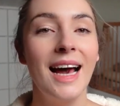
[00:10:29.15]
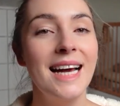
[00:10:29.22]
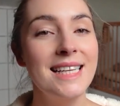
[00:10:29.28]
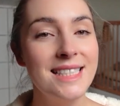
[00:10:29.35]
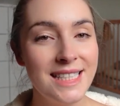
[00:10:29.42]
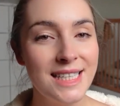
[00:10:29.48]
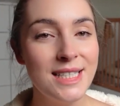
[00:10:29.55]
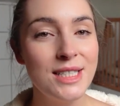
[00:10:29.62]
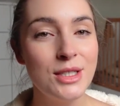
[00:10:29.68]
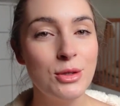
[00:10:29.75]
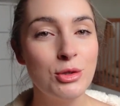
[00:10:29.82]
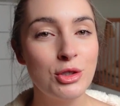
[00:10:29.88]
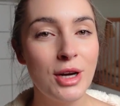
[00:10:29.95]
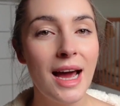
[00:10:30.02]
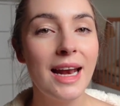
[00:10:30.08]
I did
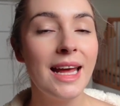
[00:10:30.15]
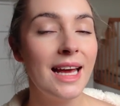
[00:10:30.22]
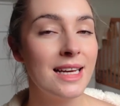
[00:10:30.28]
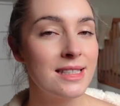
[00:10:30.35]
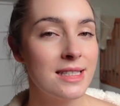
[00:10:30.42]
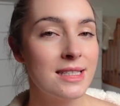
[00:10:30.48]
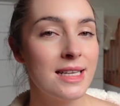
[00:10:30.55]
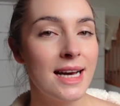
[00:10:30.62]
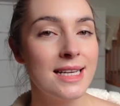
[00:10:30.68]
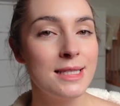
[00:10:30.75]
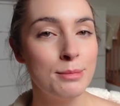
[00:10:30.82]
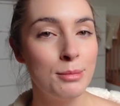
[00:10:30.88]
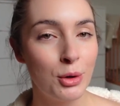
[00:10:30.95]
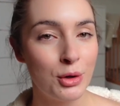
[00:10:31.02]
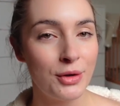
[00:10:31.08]
still try to
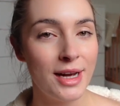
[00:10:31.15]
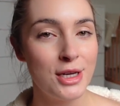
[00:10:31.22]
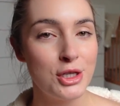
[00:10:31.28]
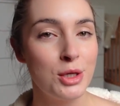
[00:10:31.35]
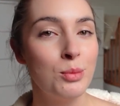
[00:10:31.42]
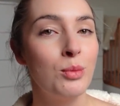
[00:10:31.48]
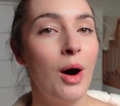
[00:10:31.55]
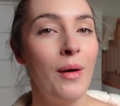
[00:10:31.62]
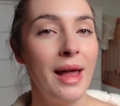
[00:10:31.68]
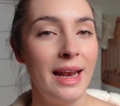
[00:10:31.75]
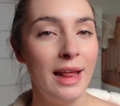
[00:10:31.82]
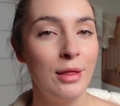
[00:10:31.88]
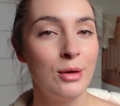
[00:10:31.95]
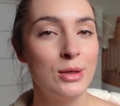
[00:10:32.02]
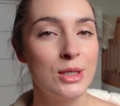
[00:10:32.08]
exercise in moderation while
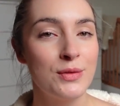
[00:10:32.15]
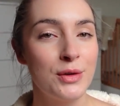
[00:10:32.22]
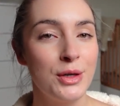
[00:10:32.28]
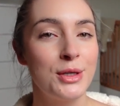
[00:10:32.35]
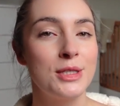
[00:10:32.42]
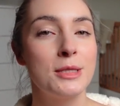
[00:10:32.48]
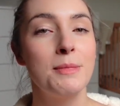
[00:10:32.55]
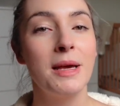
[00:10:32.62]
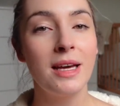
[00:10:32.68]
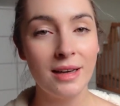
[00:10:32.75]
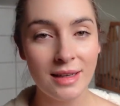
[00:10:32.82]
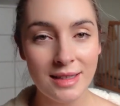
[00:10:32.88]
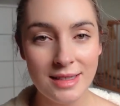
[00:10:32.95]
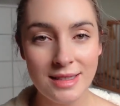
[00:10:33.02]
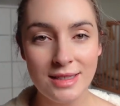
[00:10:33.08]
eating those foods
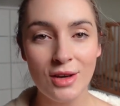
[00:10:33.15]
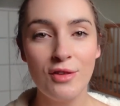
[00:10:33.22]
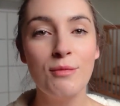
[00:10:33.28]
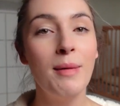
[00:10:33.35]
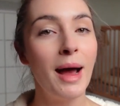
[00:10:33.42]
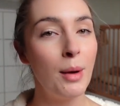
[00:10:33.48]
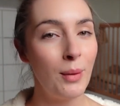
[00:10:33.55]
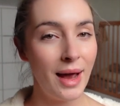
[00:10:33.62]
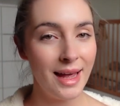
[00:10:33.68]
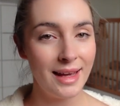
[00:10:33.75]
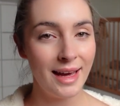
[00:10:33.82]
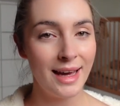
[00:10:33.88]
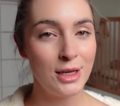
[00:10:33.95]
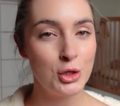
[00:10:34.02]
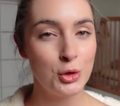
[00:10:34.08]
because of my weight
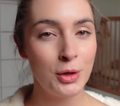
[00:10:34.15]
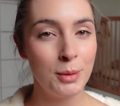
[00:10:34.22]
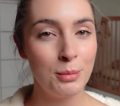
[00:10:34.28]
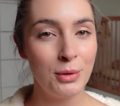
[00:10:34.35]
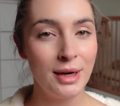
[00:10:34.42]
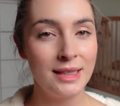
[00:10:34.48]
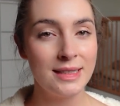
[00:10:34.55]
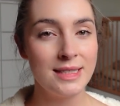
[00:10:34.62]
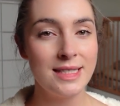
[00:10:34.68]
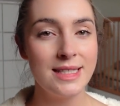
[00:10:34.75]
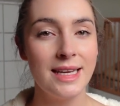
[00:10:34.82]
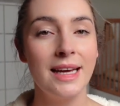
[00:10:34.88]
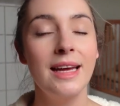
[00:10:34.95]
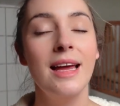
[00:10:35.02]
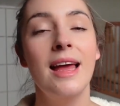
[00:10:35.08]
gain during
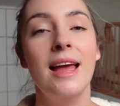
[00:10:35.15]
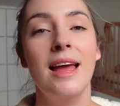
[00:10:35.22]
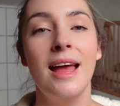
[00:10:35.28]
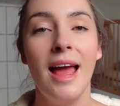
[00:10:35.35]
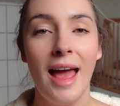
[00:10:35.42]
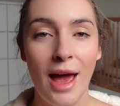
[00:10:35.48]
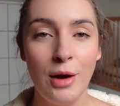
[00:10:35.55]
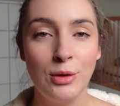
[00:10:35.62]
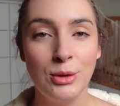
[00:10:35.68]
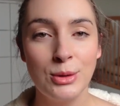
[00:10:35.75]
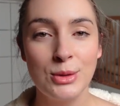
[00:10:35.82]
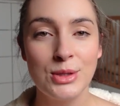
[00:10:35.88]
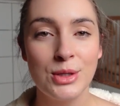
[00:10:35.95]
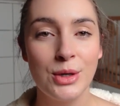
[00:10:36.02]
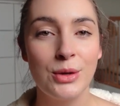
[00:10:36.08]
pregnancy and
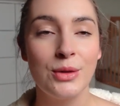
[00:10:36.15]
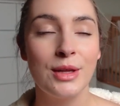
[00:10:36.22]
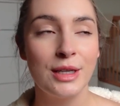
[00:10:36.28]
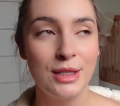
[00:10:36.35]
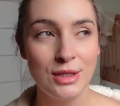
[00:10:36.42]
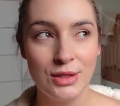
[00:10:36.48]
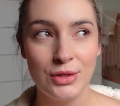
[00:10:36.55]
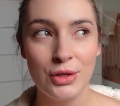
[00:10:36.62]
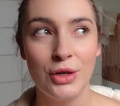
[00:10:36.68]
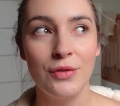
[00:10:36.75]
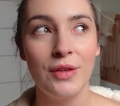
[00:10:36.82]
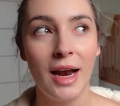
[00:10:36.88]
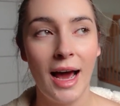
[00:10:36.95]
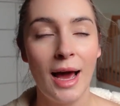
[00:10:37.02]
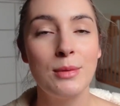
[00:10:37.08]
also the concern
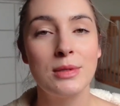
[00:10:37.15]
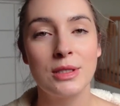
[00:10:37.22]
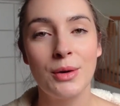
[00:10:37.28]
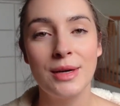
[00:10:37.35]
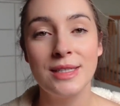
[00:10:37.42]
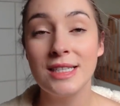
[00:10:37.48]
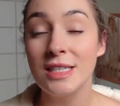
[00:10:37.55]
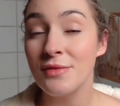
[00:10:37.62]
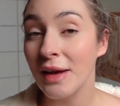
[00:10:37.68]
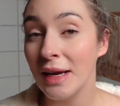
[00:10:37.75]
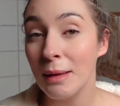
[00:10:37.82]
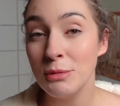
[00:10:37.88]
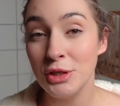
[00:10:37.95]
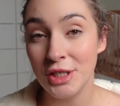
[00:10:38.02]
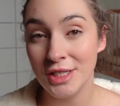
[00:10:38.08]
that I was going to
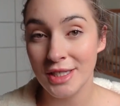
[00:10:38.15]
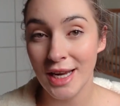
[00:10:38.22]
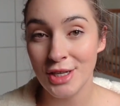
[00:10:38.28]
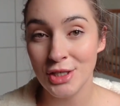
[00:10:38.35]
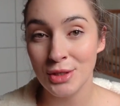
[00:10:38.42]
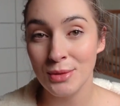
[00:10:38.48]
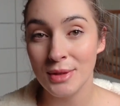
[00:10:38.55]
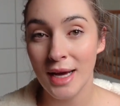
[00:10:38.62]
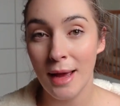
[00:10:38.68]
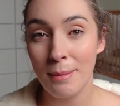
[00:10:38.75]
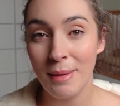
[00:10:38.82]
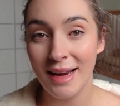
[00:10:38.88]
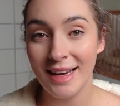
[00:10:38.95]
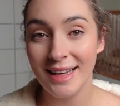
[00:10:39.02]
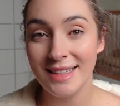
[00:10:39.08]
develop gestational
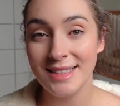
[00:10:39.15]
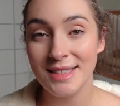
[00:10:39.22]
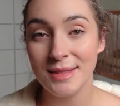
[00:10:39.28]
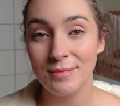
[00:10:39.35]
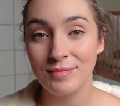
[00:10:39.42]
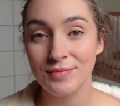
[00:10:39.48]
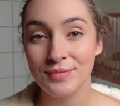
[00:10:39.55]
diabetes.